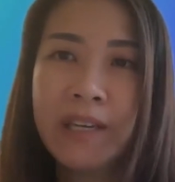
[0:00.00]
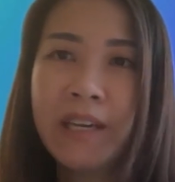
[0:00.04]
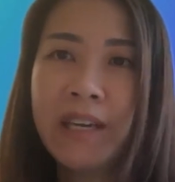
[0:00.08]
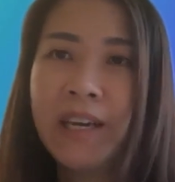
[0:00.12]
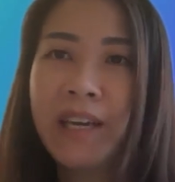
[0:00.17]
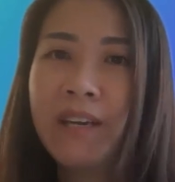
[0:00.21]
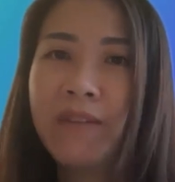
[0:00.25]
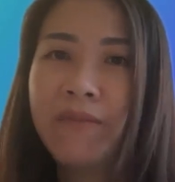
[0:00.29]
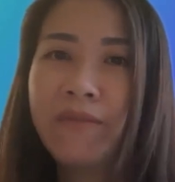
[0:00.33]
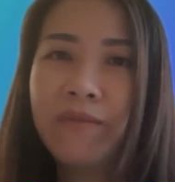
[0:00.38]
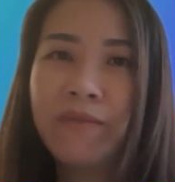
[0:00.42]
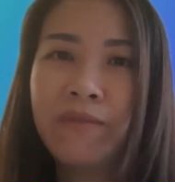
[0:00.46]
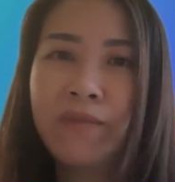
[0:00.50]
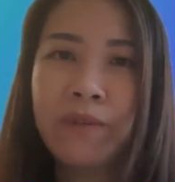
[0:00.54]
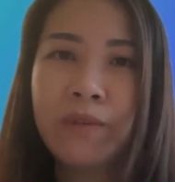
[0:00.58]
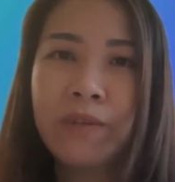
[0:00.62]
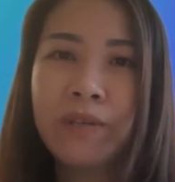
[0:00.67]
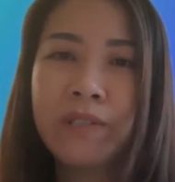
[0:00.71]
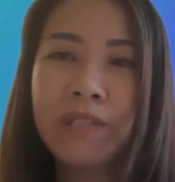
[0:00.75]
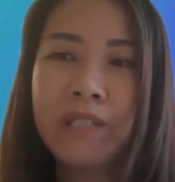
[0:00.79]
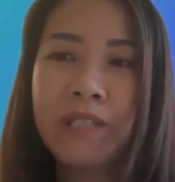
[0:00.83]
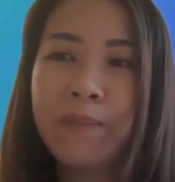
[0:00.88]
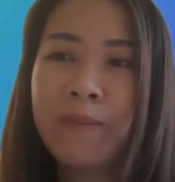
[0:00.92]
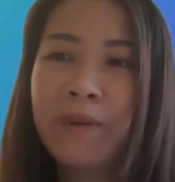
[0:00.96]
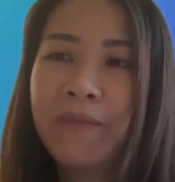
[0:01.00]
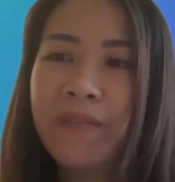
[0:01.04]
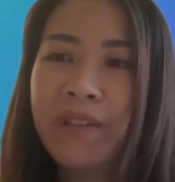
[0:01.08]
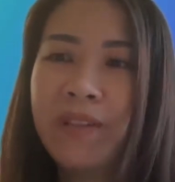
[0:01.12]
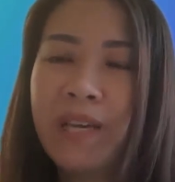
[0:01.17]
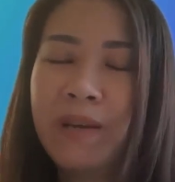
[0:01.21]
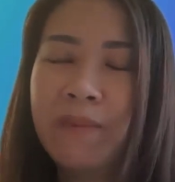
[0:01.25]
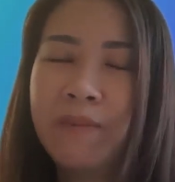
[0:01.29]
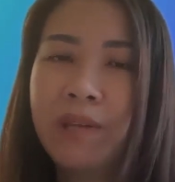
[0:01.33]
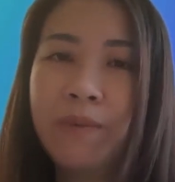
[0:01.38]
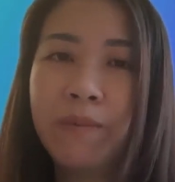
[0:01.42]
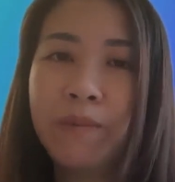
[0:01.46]
And for some of
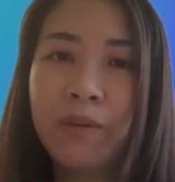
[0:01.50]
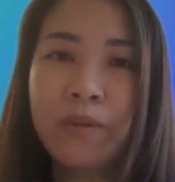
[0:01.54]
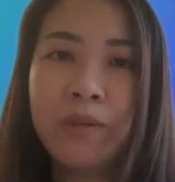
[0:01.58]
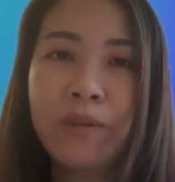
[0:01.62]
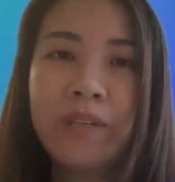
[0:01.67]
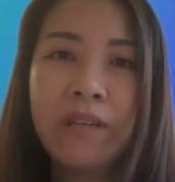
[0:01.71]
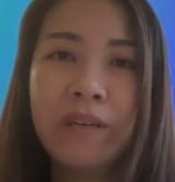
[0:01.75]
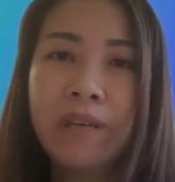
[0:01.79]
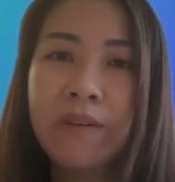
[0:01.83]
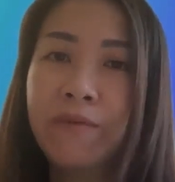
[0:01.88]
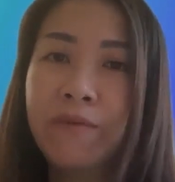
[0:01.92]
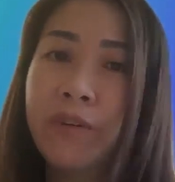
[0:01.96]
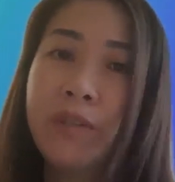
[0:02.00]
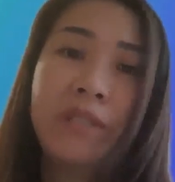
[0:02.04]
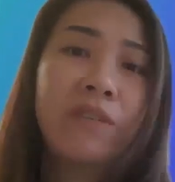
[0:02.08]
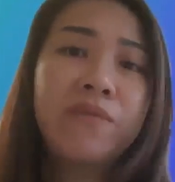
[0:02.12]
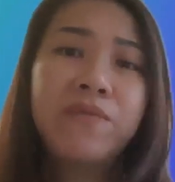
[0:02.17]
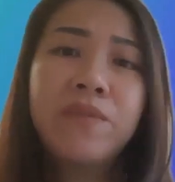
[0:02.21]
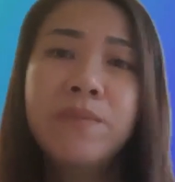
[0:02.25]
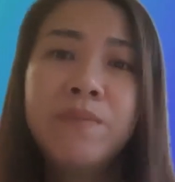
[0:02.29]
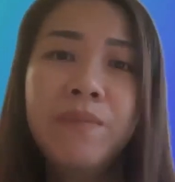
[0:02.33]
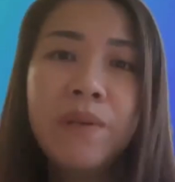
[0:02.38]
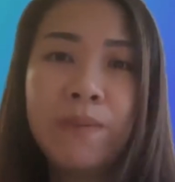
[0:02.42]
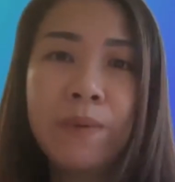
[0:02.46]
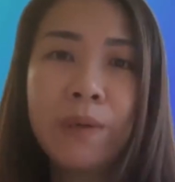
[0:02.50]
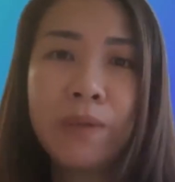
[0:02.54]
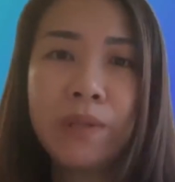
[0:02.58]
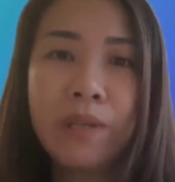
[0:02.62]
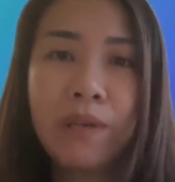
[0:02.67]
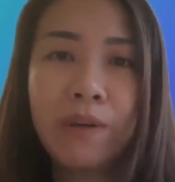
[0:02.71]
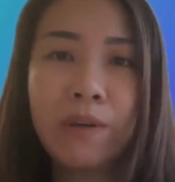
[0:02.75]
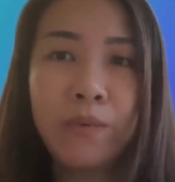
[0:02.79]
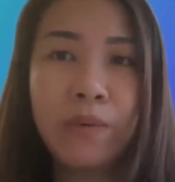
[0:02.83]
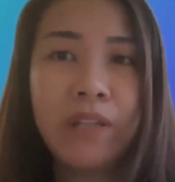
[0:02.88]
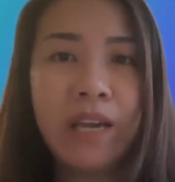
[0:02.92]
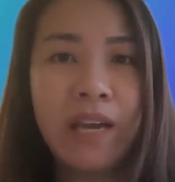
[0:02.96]
them, they could, for different people,
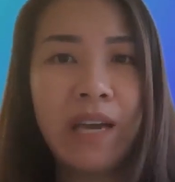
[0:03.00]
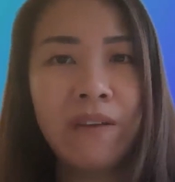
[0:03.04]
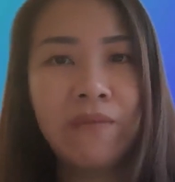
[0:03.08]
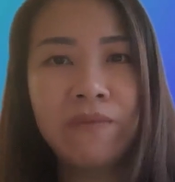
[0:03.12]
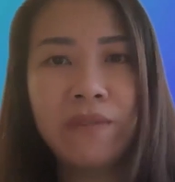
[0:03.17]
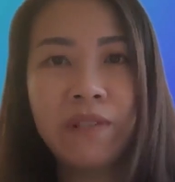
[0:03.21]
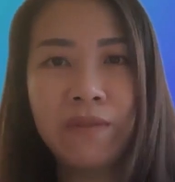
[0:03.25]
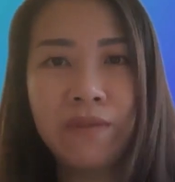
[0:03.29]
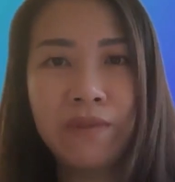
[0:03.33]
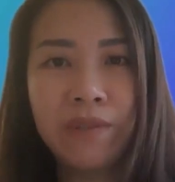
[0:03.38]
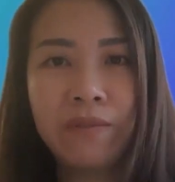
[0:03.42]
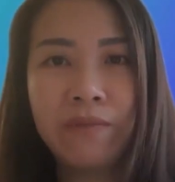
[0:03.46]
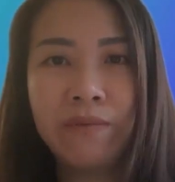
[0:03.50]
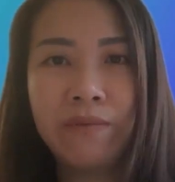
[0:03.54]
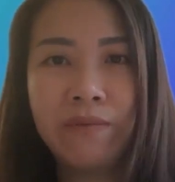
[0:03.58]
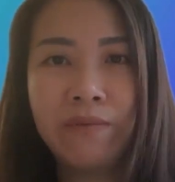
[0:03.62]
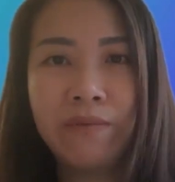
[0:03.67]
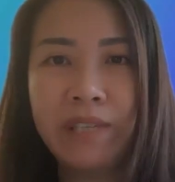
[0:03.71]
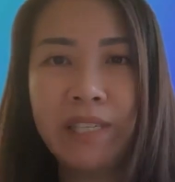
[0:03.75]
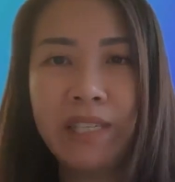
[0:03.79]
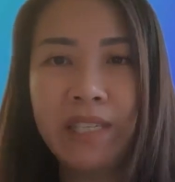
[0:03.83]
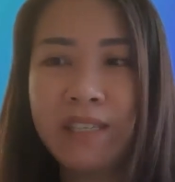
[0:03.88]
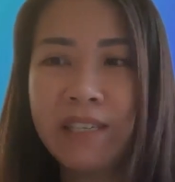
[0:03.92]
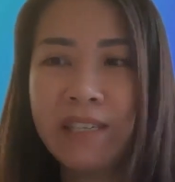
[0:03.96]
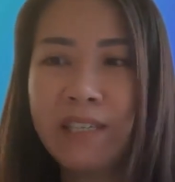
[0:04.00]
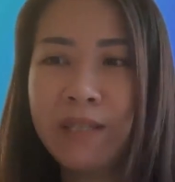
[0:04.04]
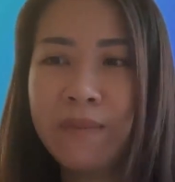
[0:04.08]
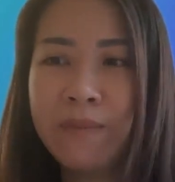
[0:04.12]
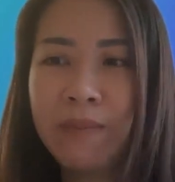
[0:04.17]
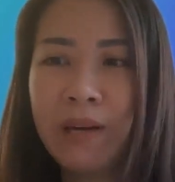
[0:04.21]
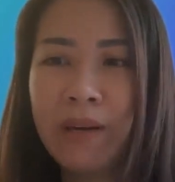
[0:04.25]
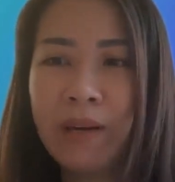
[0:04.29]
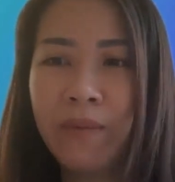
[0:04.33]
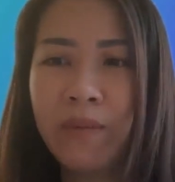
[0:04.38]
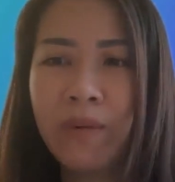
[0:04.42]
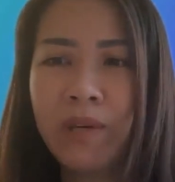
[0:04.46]
they would have different reasons.
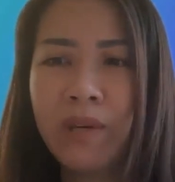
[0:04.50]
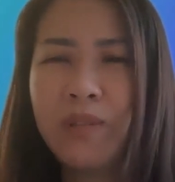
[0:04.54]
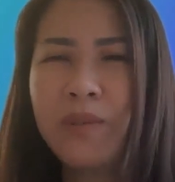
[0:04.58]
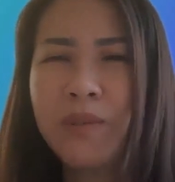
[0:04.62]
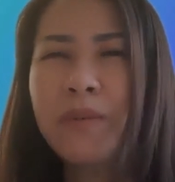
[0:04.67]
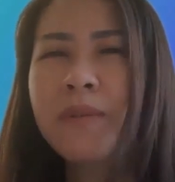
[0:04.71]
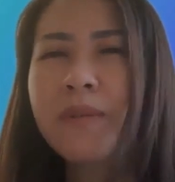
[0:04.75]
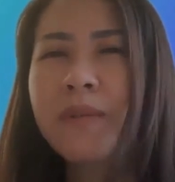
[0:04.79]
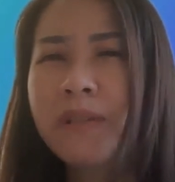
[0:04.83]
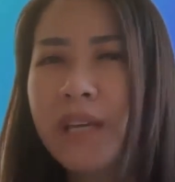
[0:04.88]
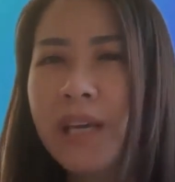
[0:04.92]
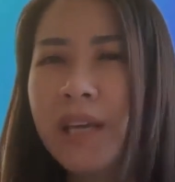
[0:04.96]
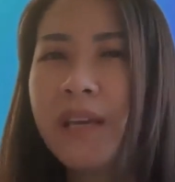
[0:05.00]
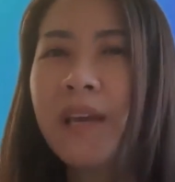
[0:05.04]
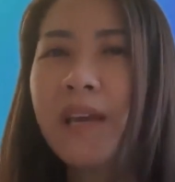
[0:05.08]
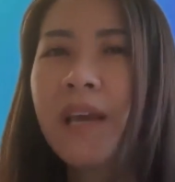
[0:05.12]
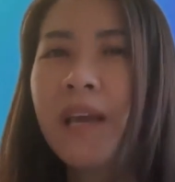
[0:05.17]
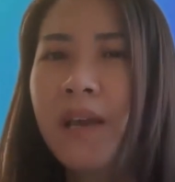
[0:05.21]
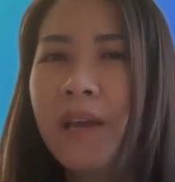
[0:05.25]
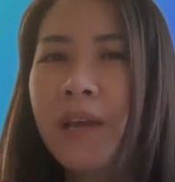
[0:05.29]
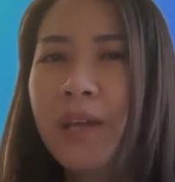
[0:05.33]
But what do you think?